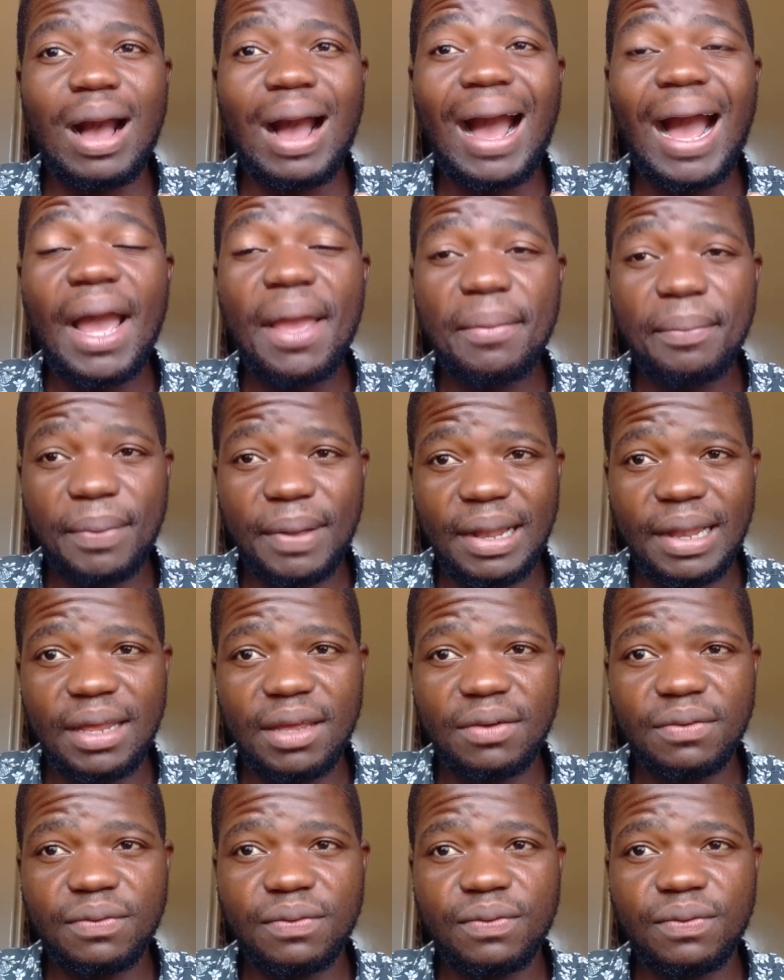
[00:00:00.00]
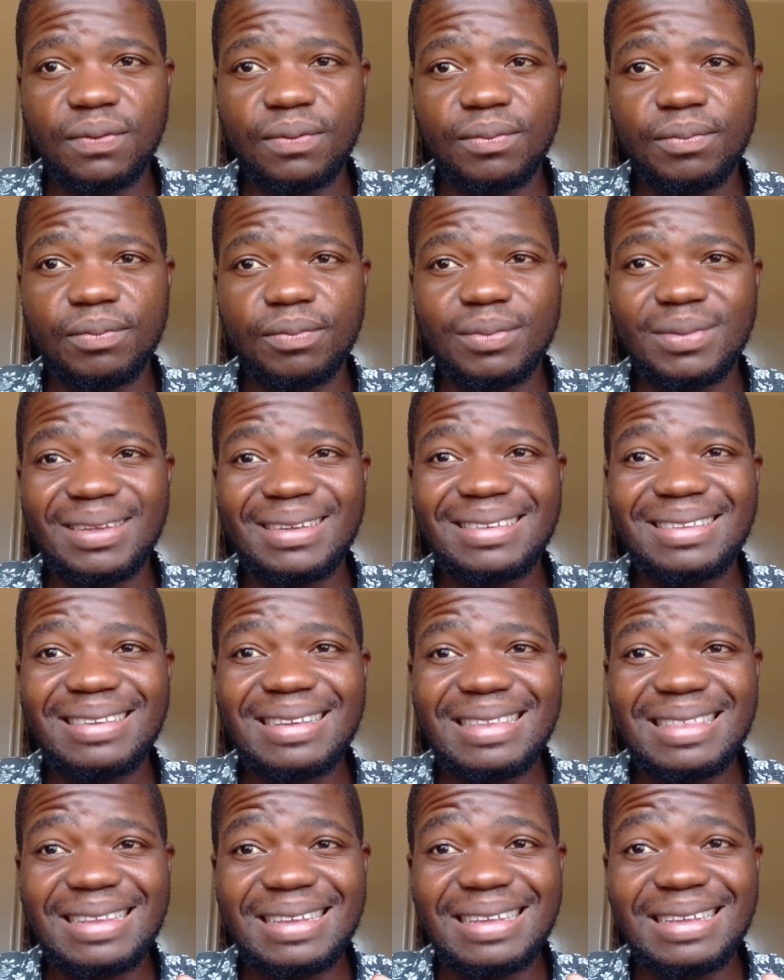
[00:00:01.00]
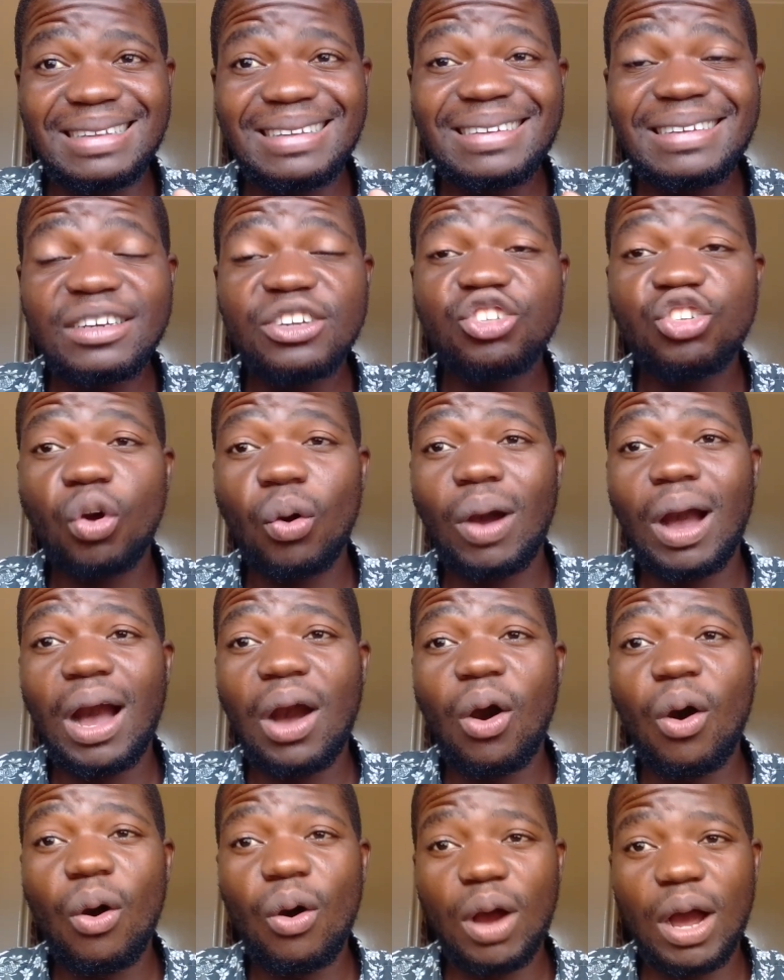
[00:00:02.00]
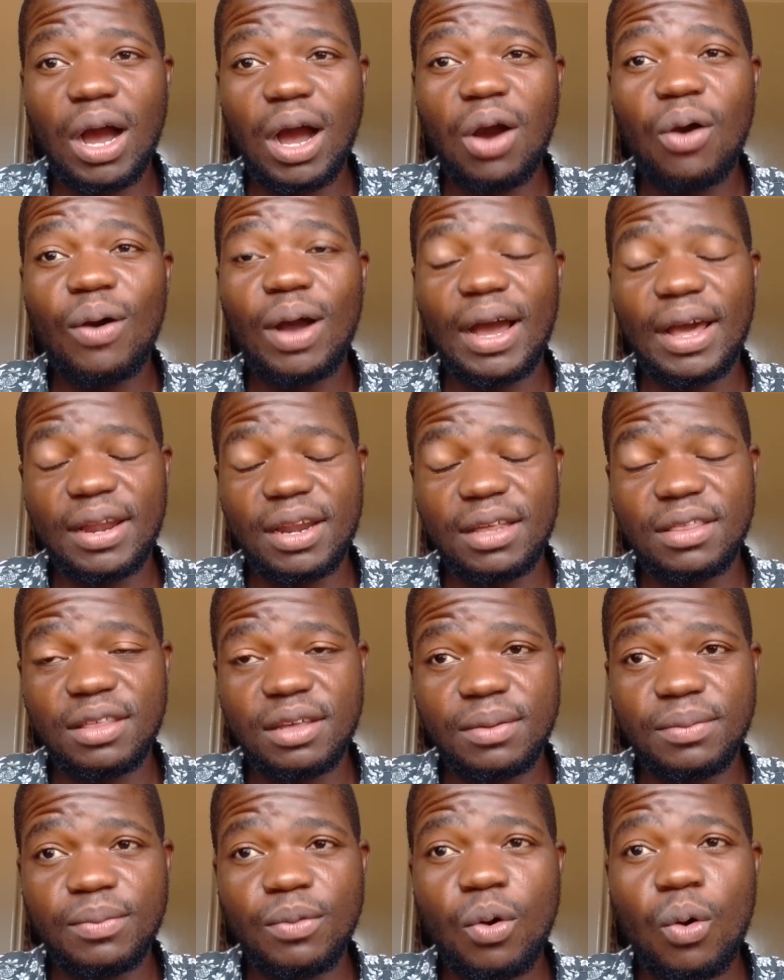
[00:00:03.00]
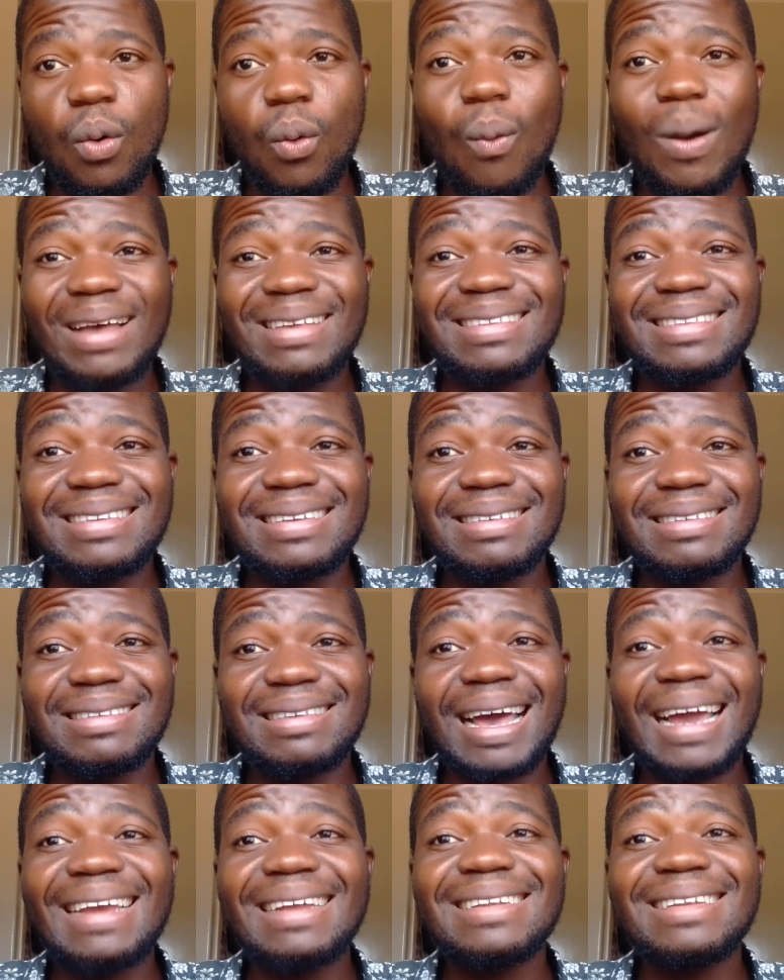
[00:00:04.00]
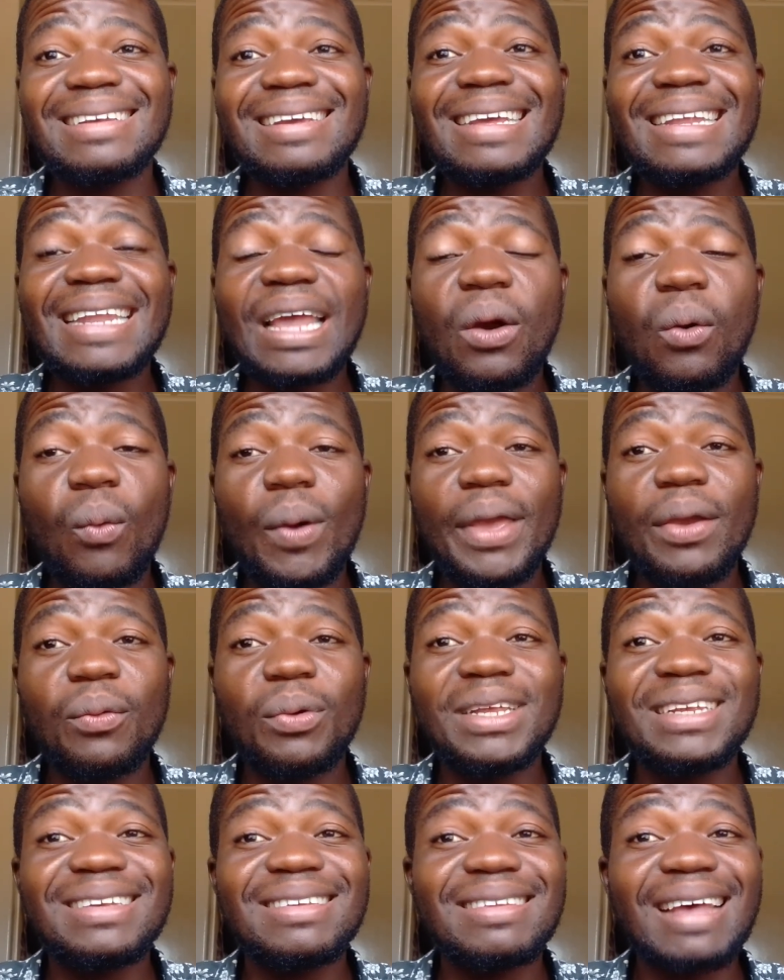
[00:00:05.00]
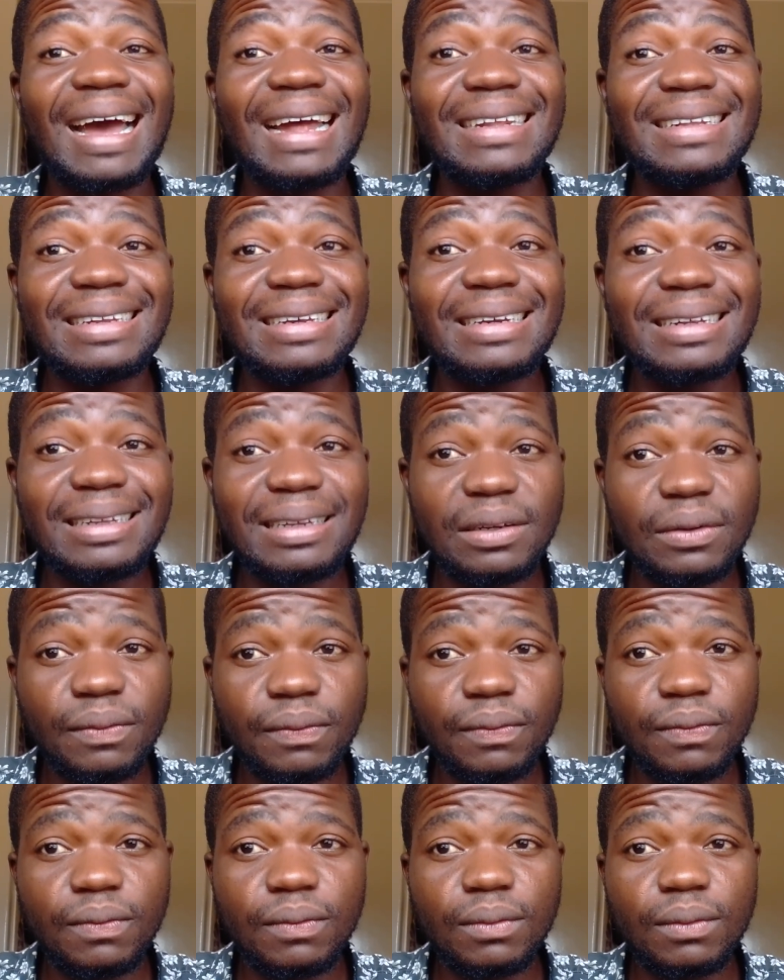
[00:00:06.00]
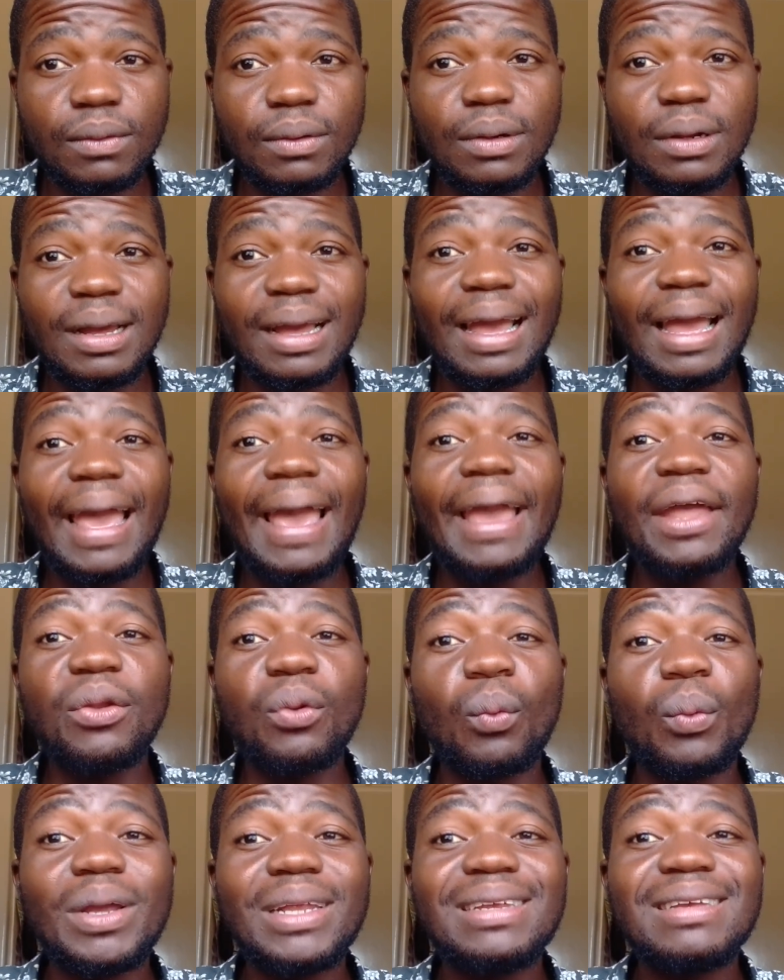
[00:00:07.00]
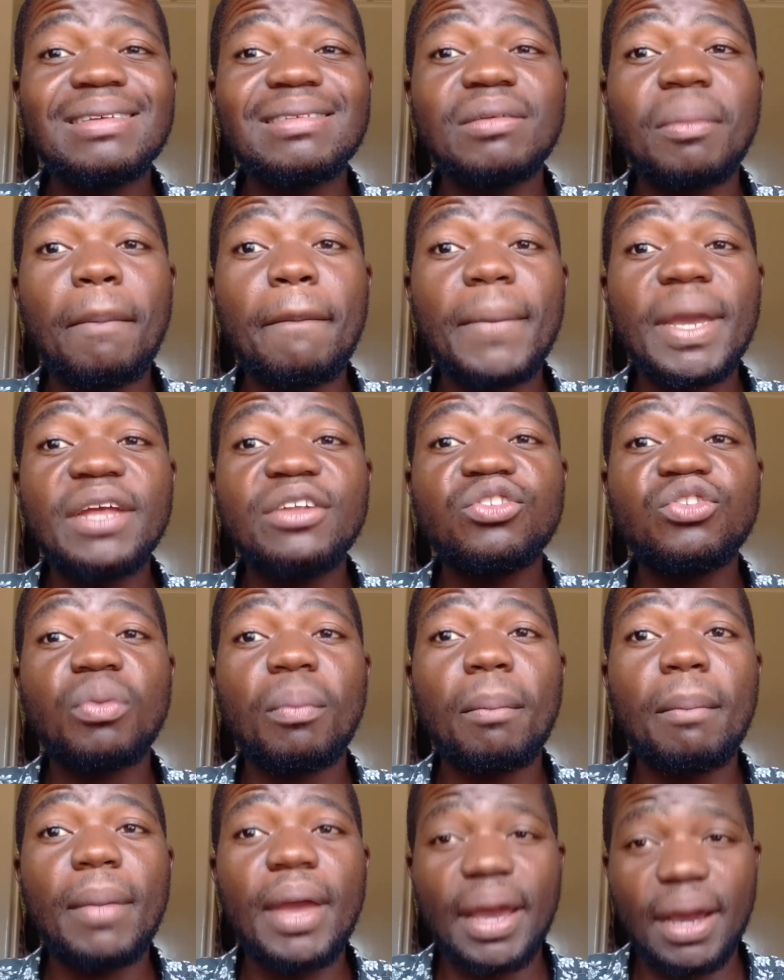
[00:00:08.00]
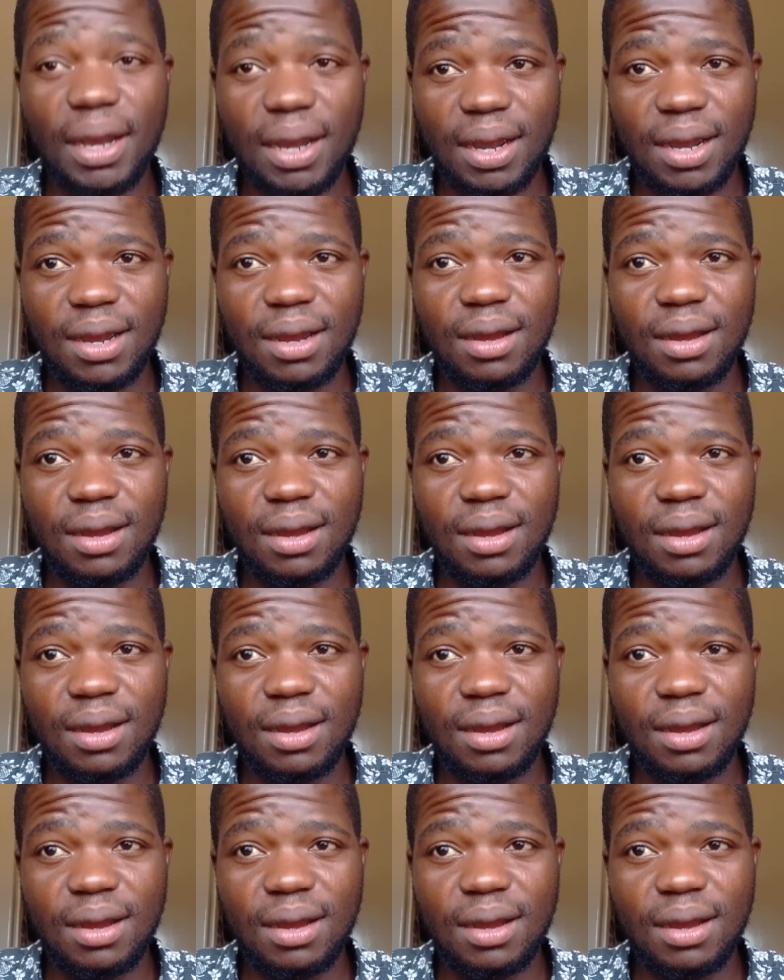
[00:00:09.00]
I believe the TikTok algorithm was designed in a way which is addictive and which is meant to make